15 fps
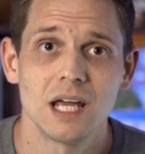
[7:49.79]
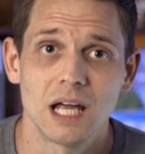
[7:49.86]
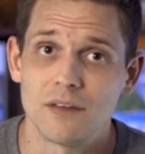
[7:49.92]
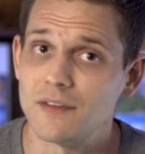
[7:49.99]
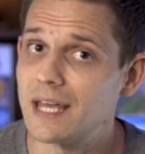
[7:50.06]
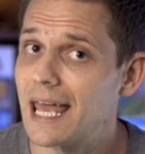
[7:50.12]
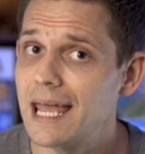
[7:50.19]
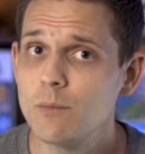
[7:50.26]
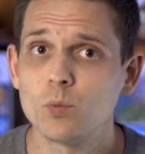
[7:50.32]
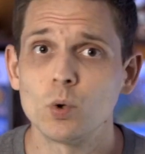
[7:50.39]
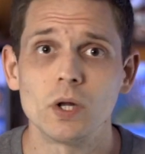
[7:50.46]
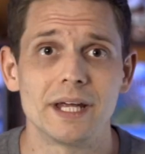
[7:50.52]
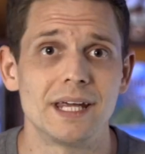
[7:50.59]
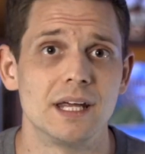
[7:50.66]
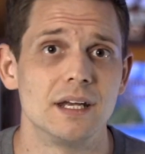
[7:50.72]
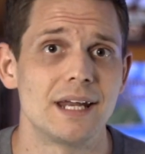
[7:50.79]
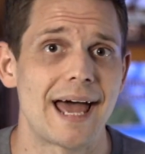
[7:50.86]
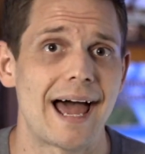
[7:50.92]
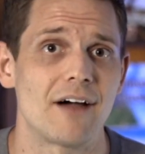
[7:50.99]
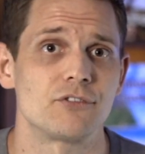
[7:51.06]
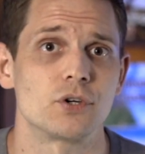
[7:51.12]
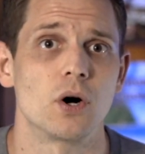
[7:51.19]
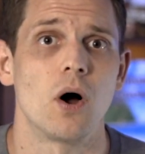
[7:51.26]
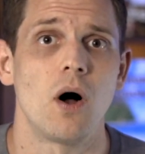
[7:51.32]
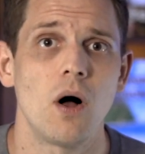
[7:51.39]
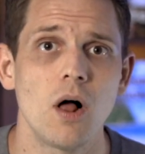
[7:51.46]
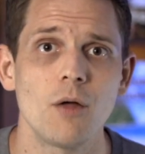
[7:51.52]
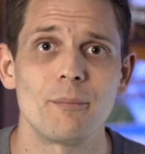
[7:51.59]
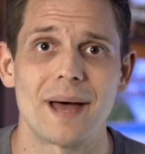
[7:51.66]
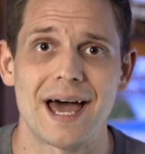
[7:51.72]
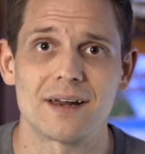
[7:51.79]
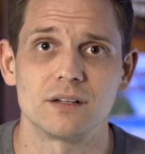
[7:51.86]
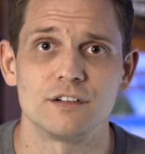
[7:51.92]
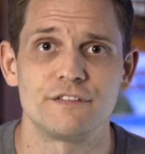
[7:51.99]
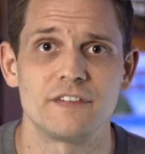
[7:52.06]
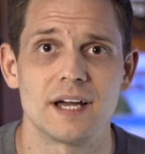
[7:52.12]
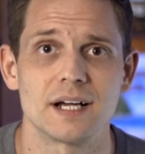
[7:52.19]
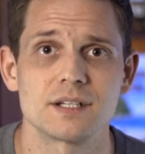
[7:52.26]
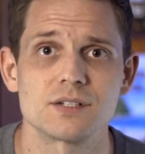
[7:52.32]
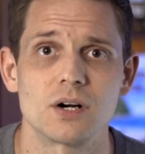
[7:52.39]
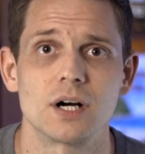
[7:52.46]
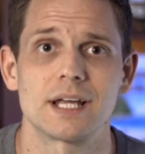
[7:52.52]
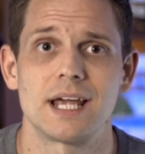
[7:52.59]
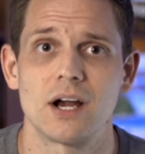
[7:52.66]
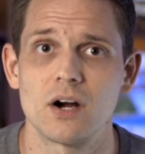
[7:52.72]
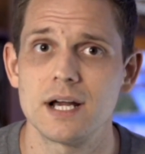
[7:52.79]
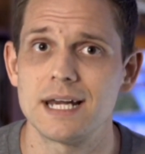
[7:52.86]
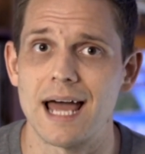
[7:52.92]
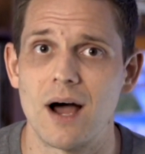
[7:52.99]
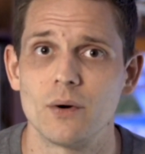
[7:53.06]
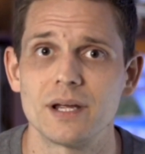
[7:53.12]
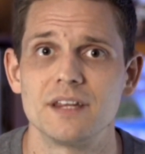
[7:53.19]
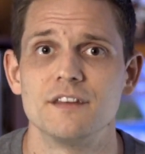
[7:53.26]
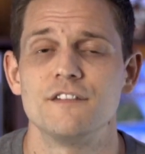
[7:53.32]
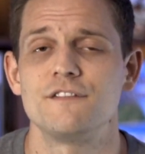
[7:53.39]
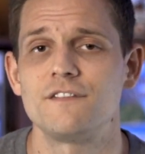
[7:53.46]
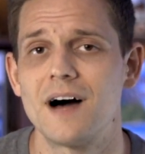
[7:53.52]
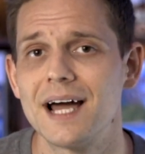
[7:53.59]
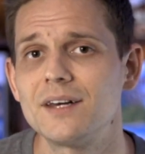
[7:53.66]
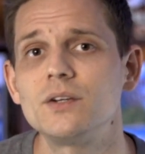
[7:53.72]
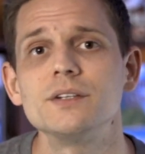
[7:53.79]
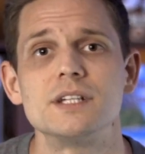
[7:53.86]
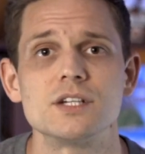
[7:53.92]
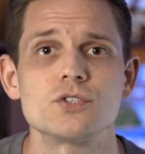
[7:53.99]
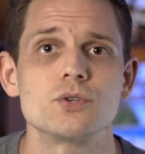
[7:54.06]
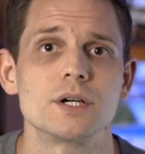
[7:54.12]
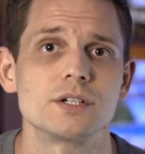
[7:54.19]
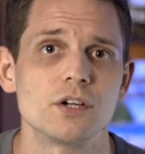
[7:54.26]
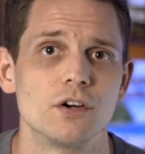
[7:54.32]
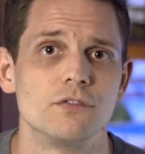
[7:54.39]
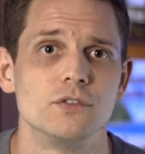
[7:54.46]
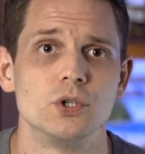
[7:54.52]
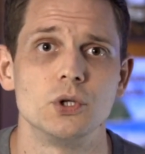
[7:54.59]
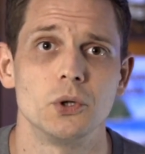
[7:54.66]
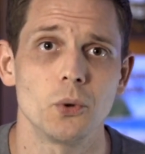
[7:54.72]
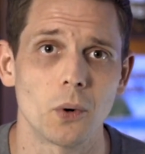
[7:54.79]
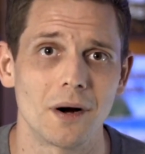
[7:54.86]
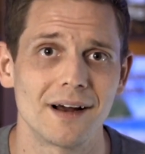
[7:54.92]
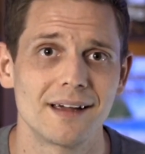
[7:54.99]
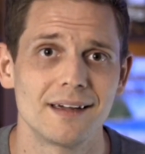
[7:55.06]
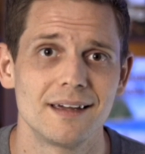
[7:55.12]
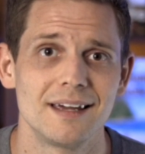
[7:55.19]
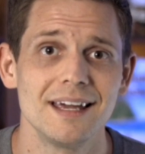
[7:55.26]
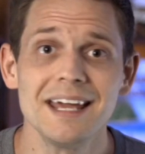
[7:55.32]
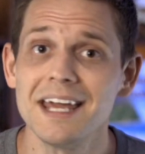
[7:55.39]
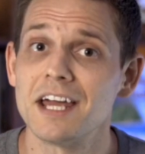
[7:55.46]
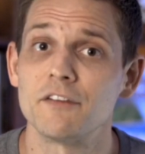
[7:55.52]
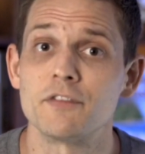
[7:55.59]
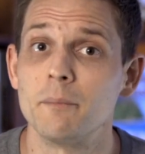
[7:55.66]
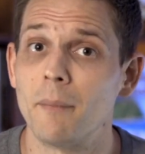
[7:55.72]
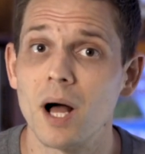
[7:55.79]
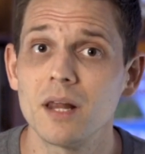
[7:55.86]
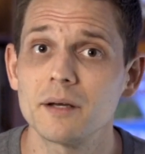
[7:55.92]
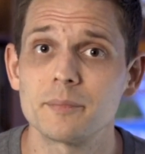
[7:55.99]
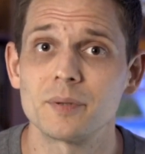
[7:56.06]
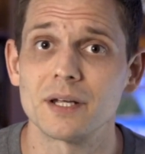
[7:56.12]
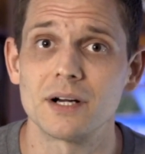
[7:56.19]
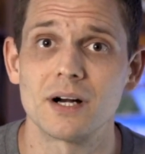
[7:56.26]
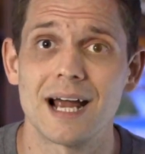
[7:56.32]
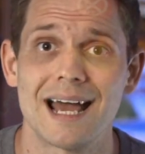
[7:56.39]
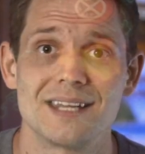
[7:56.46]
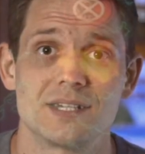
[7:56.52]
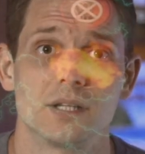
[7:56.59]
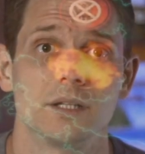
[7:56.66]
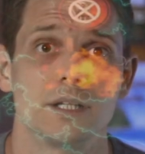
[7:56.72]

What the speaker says: And the game will end after all battle effects are carried out in the final district of New York. If the Moloch player has at